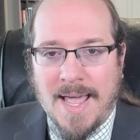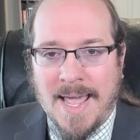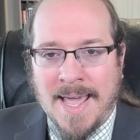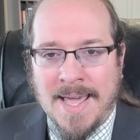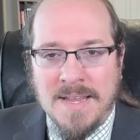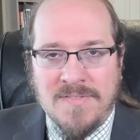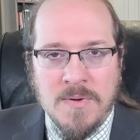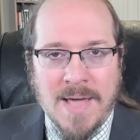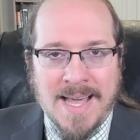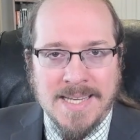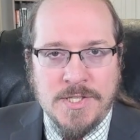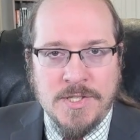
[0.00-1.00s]
And if you
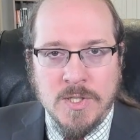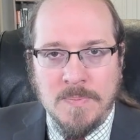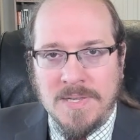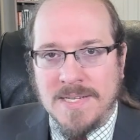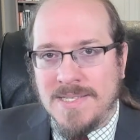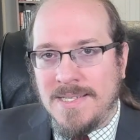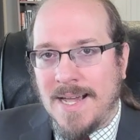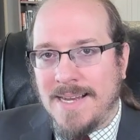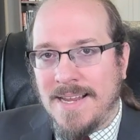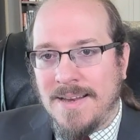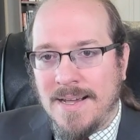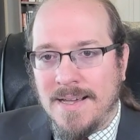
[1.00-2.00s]
add 2 plus
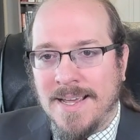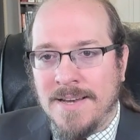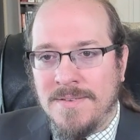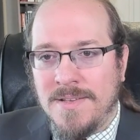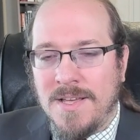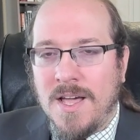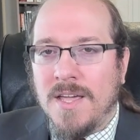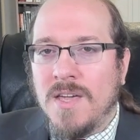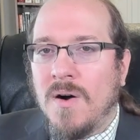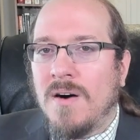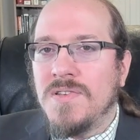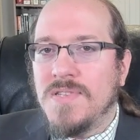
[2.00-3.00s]
99,
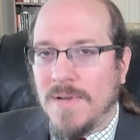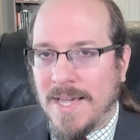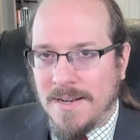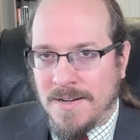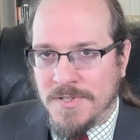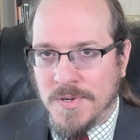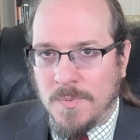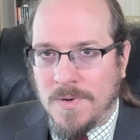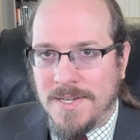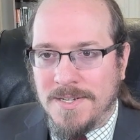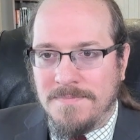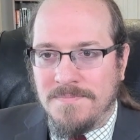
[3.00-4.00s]
you also get
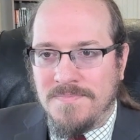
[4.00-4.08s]
101.